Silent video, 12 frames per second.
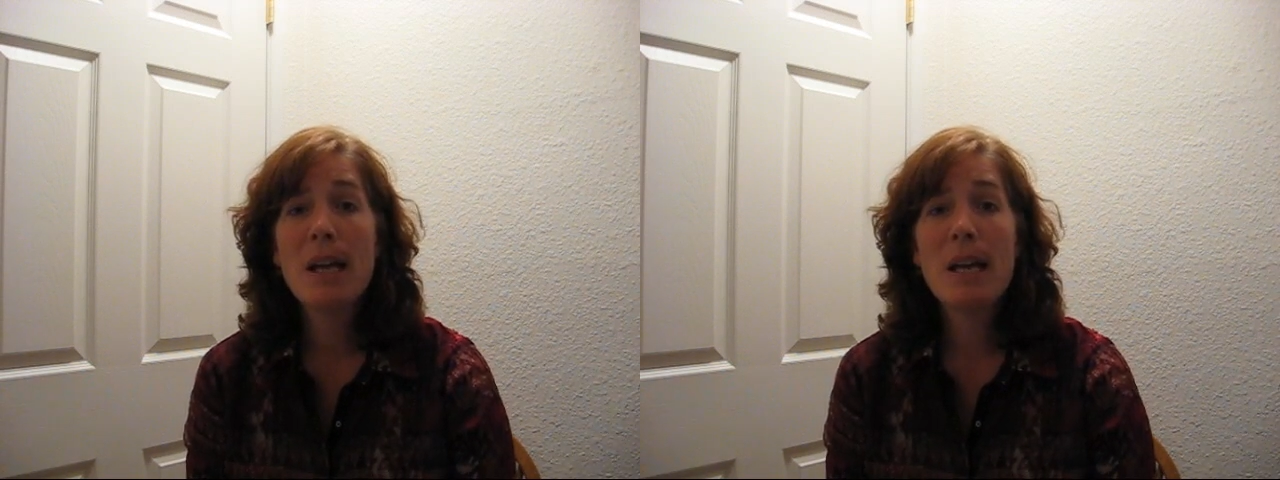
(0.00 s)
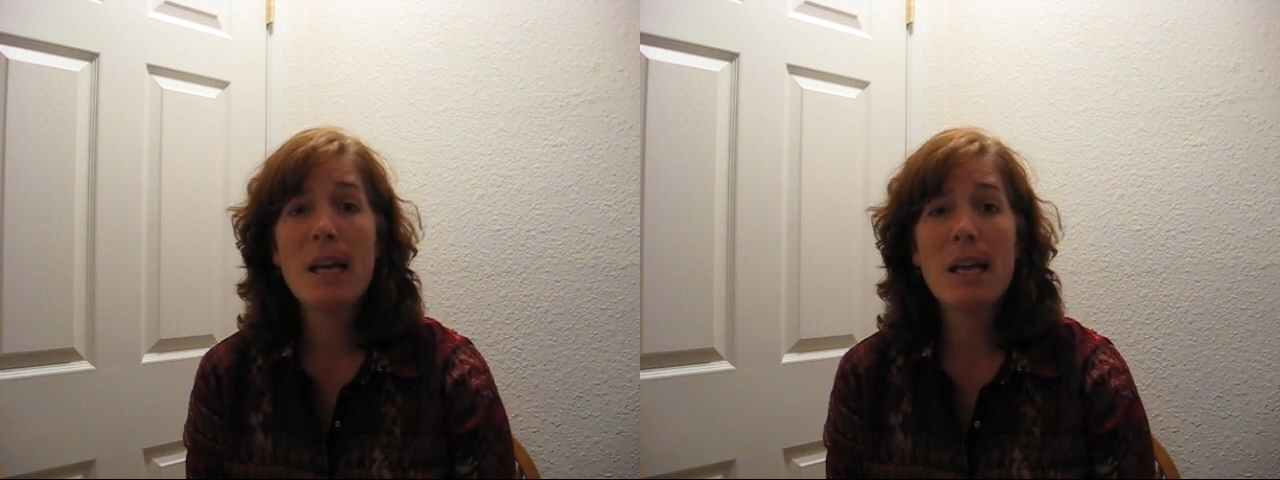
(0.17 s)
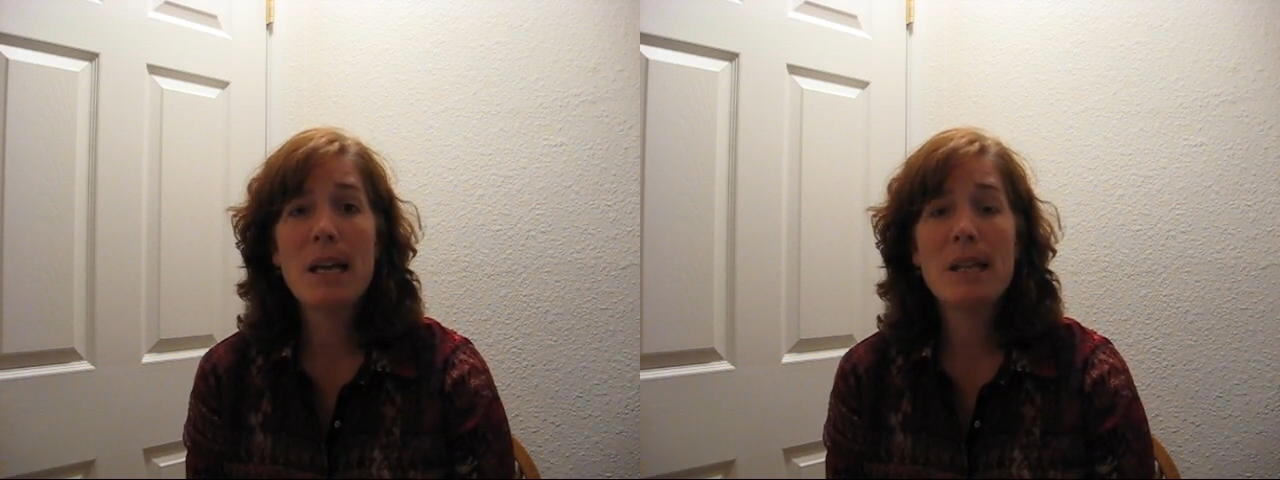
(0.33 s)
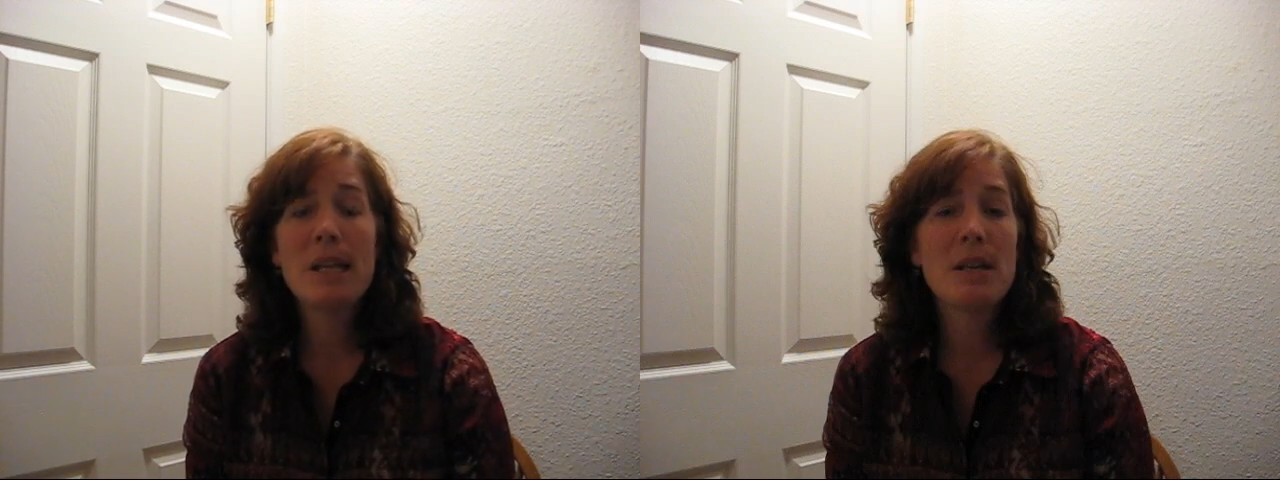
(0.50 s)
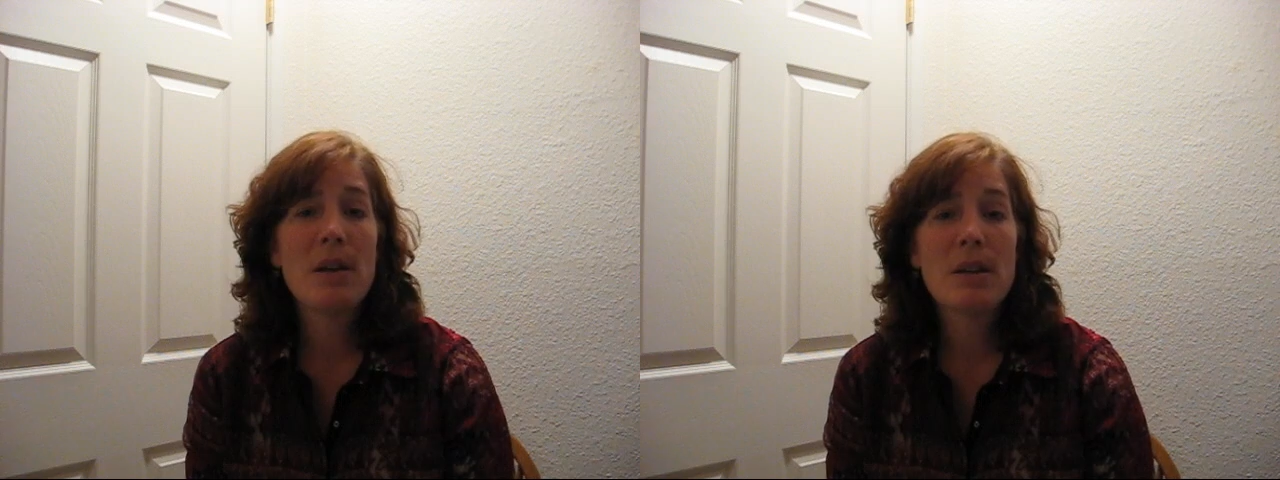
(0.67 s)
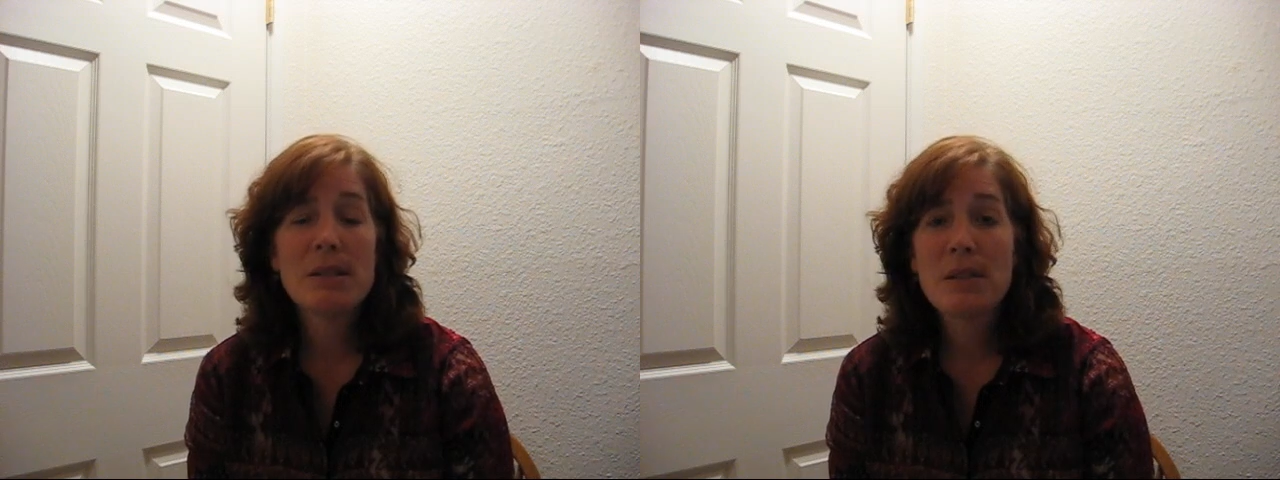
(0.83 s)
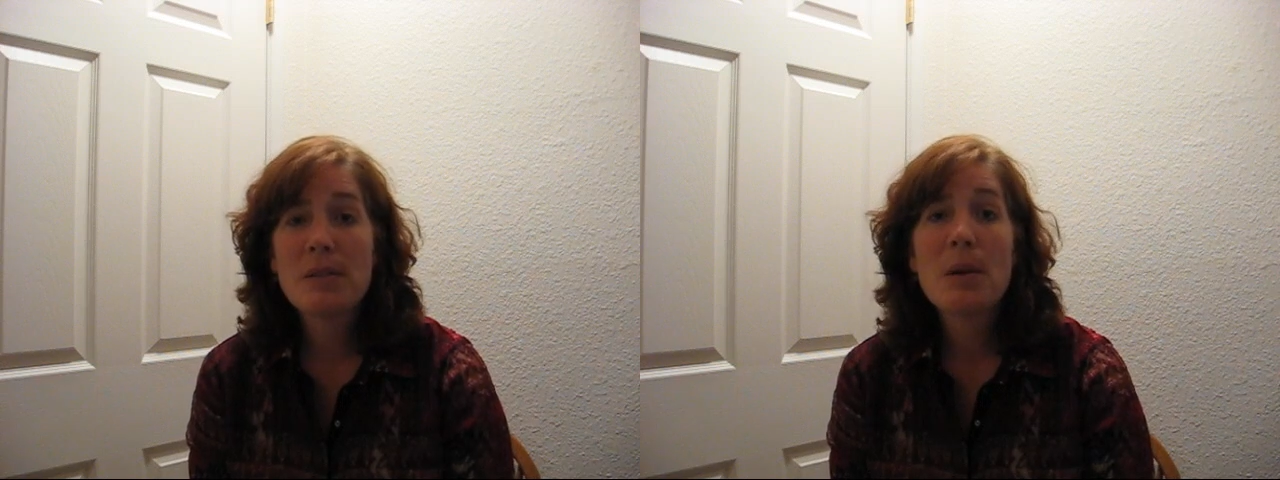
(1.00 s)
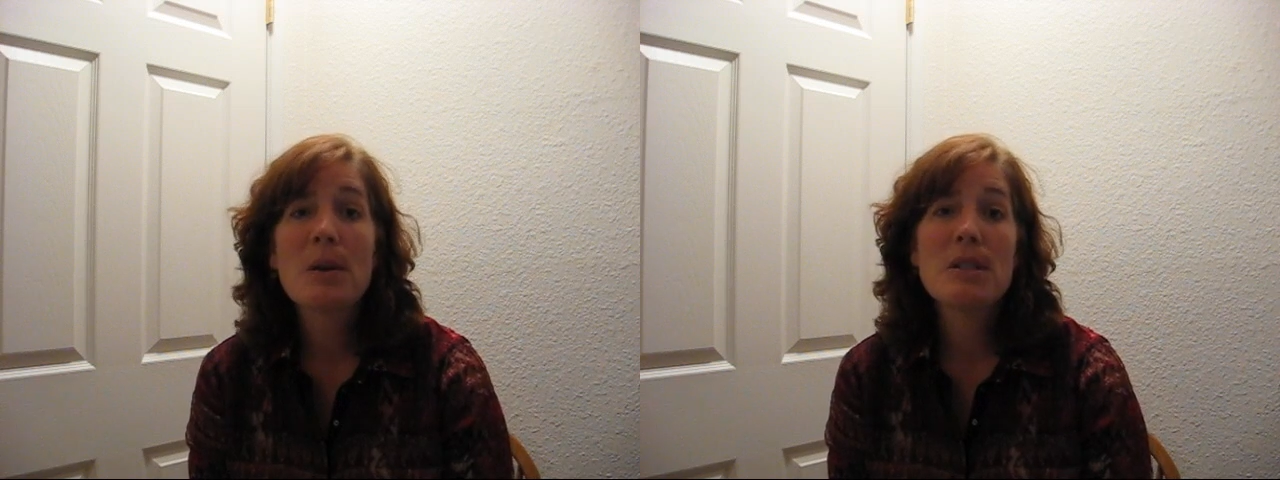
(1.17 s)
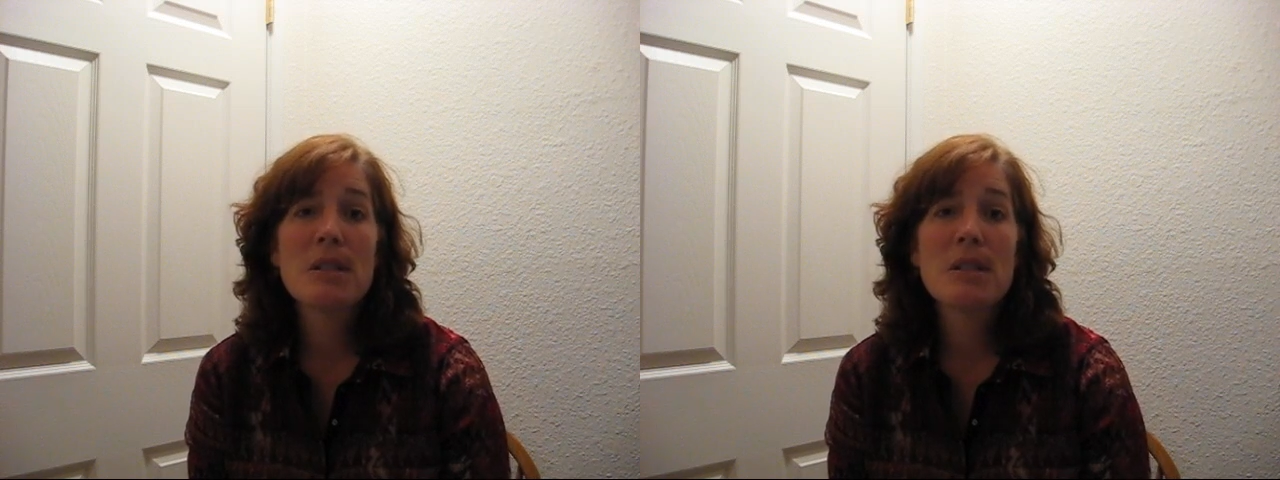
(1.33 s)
And then also, of course,